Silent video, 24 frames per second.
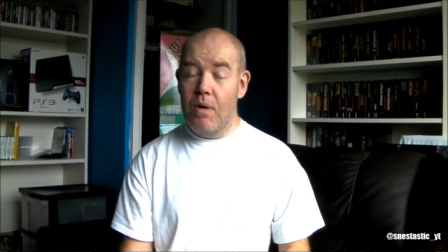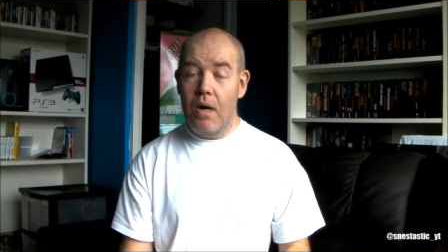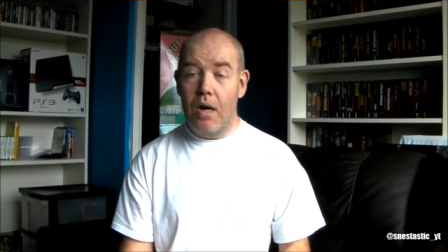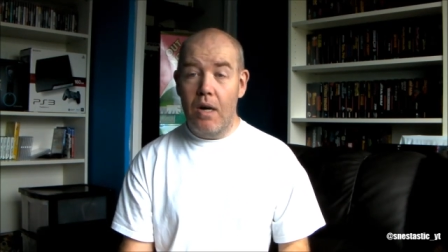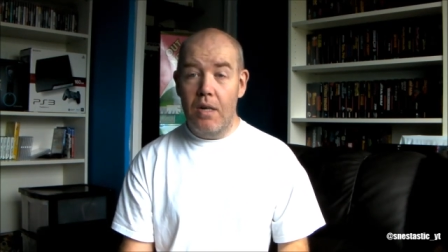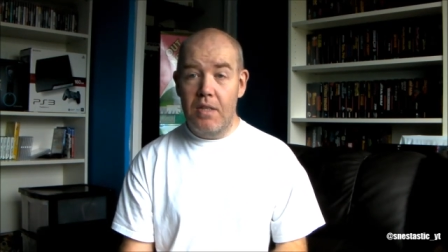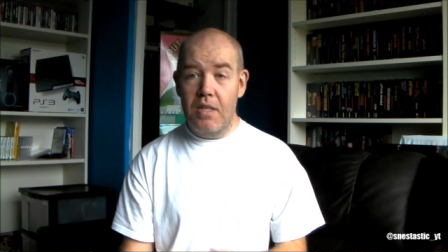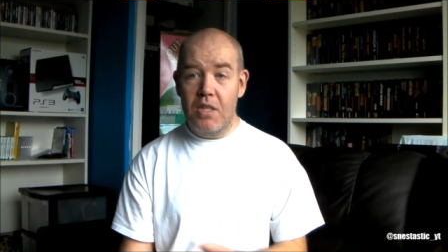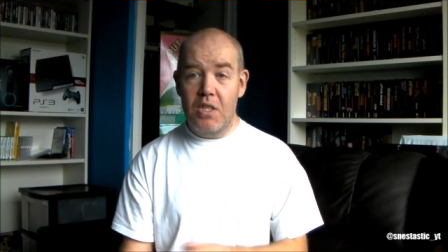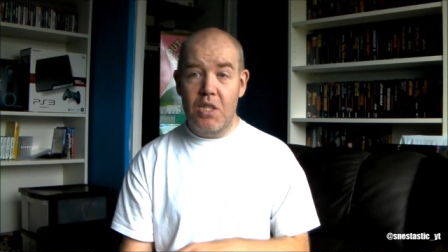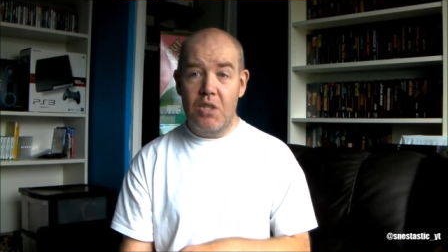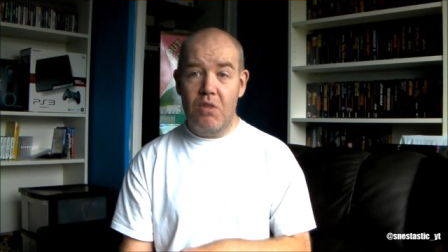I
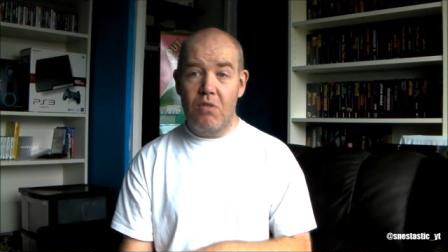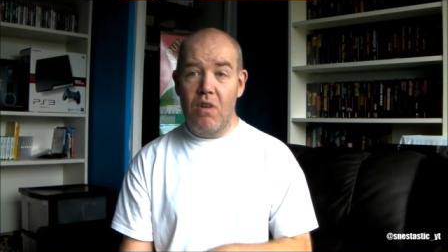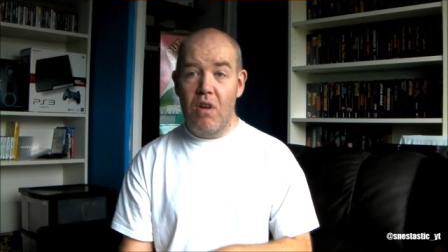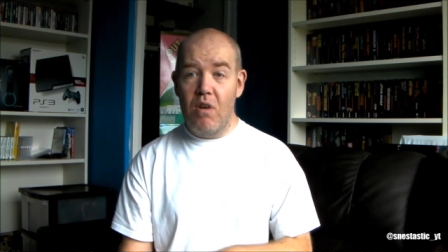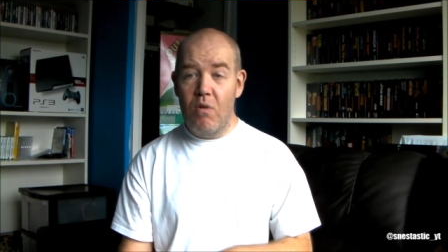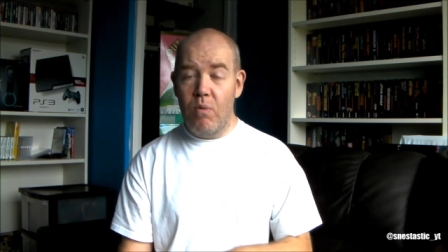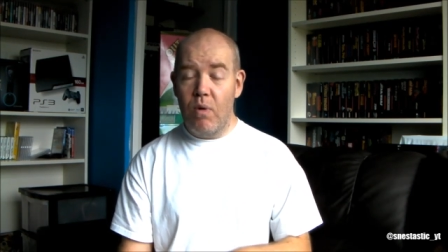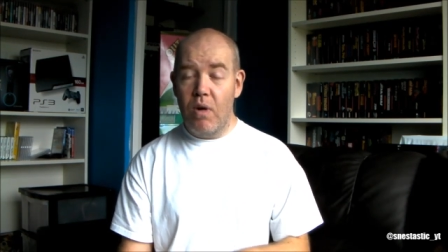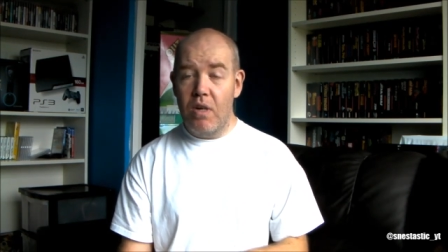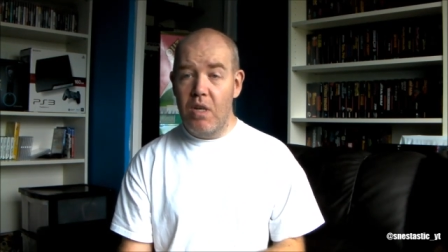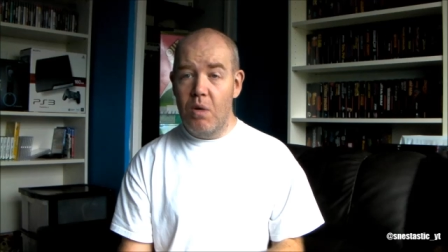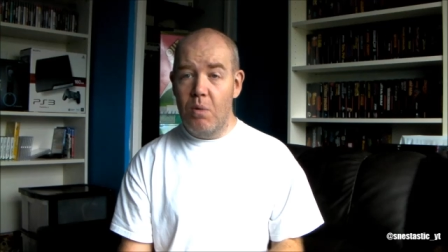disagree with
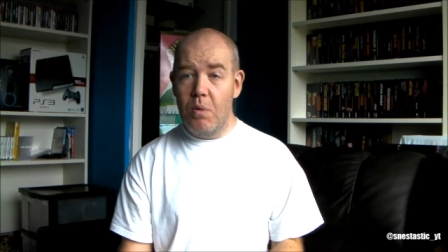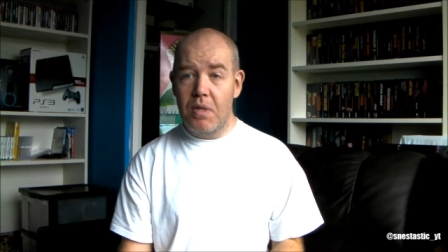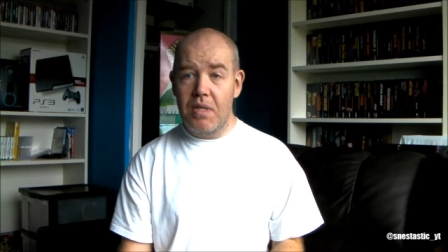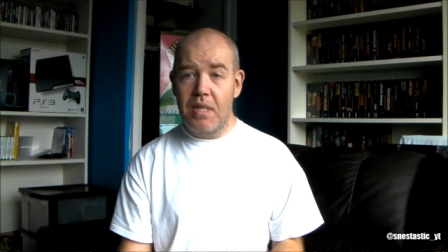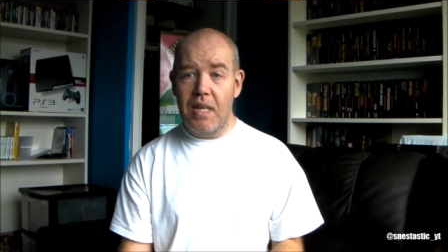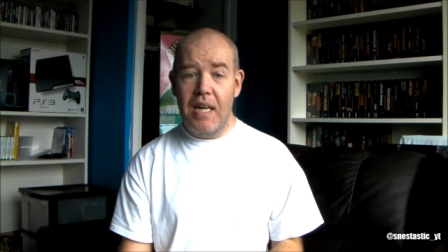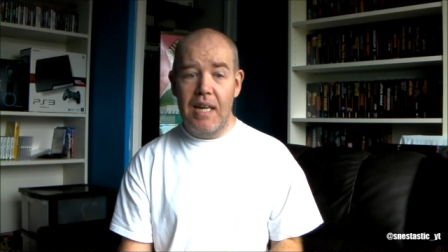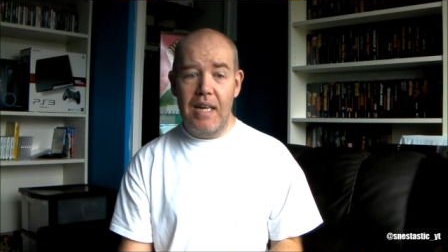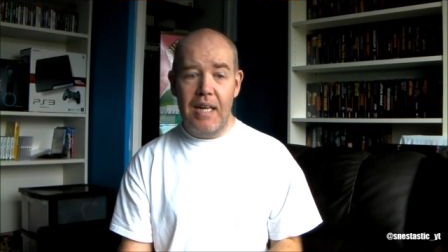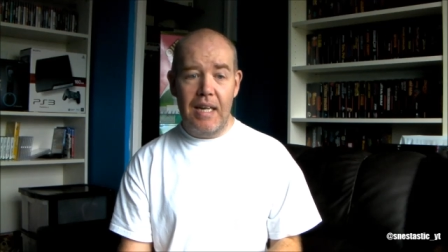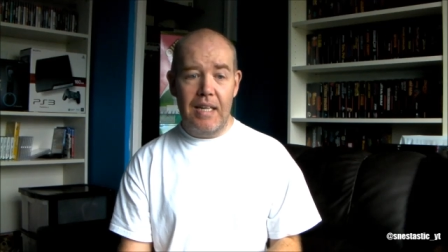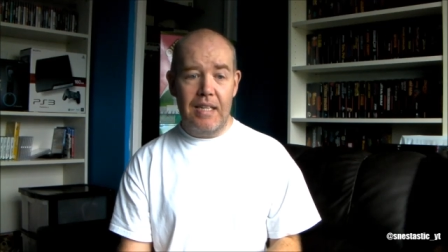what you were
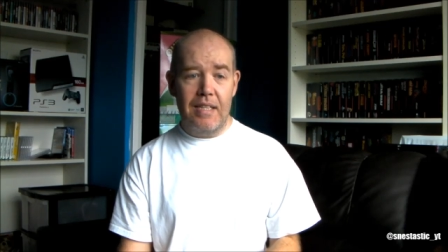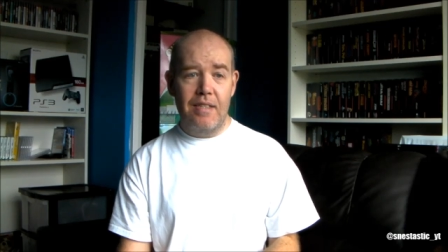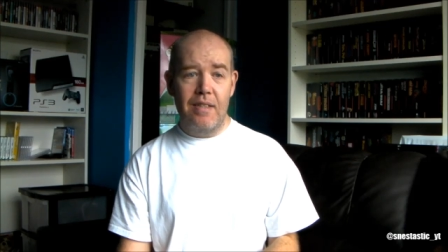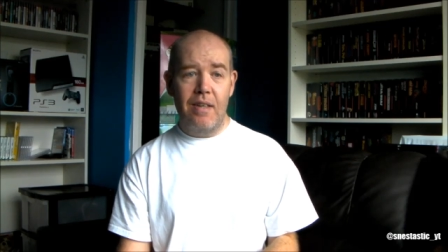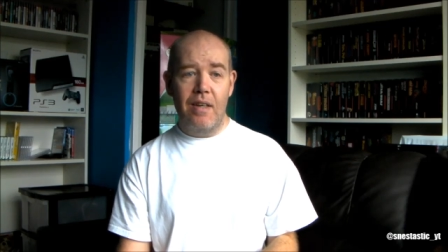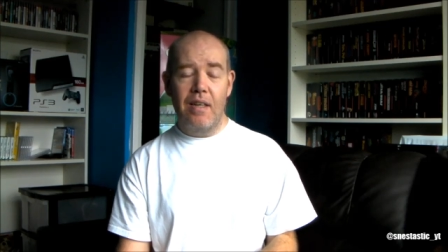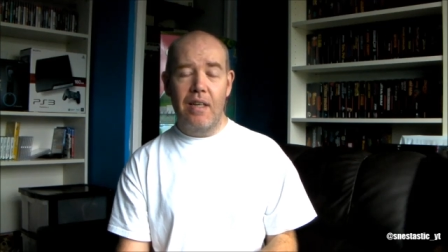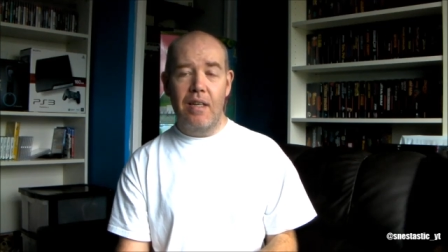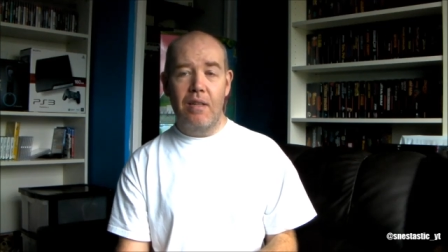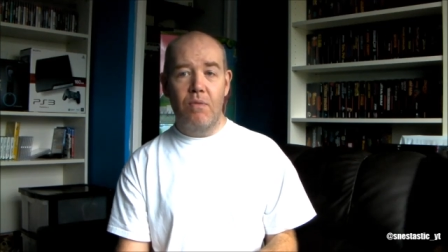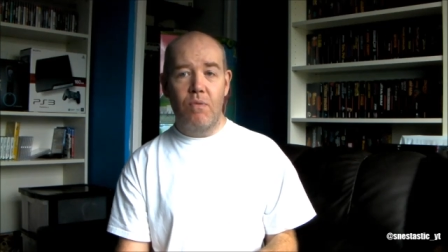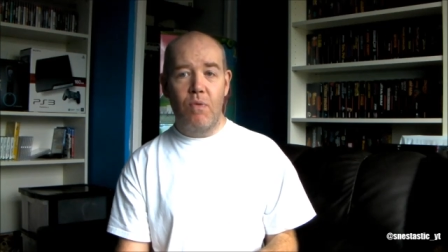saying last
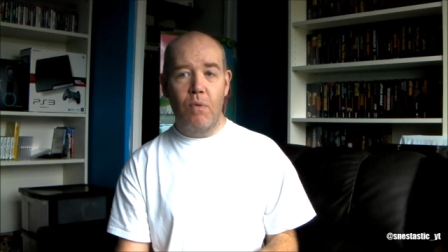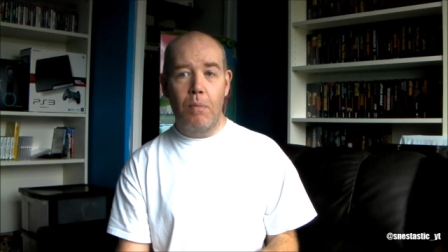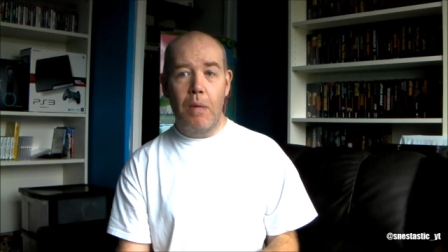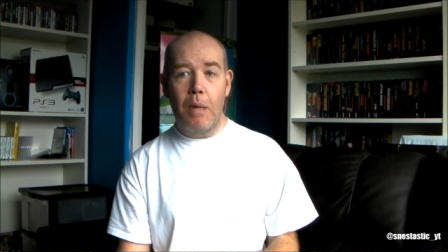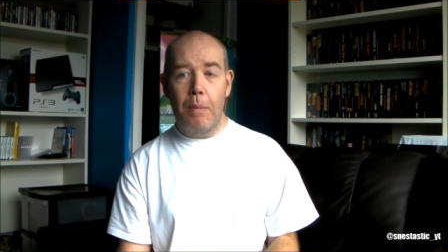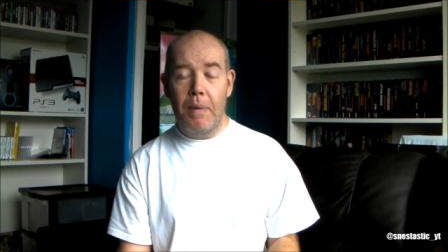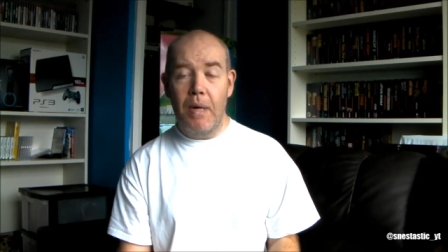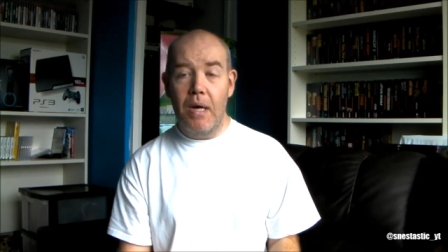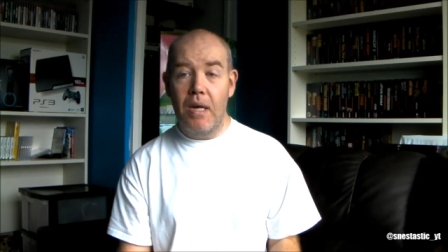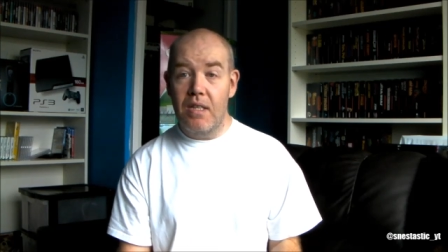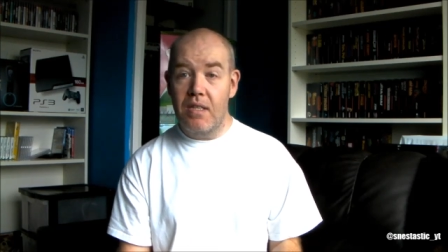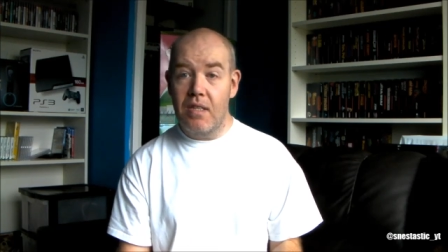night, and for me
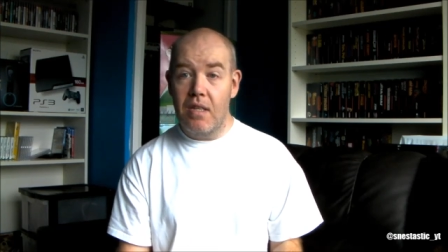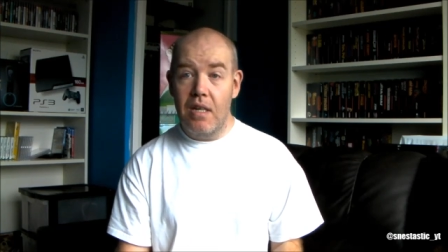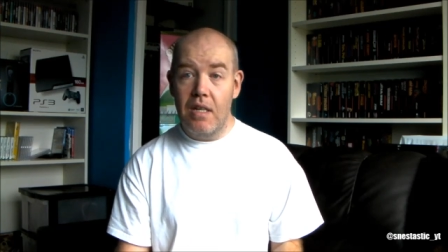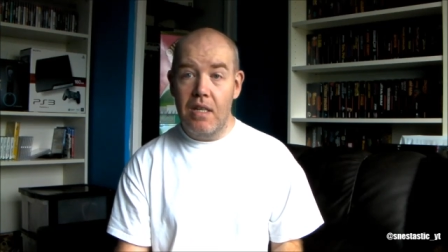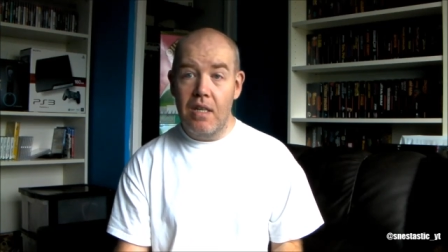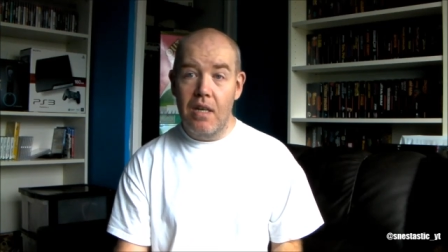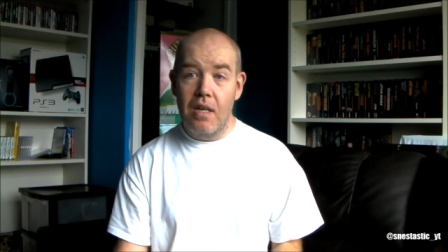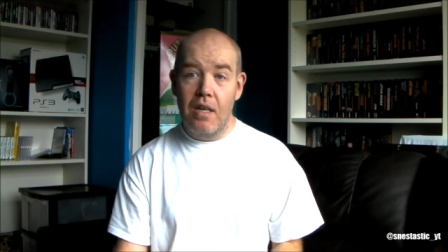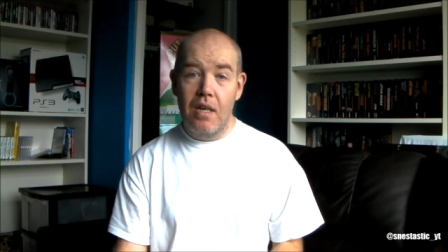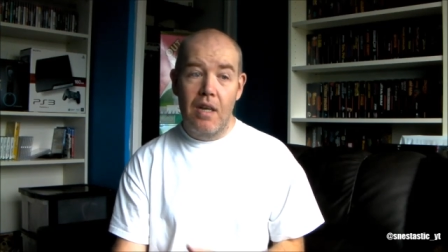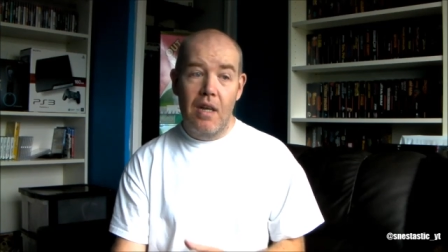personally,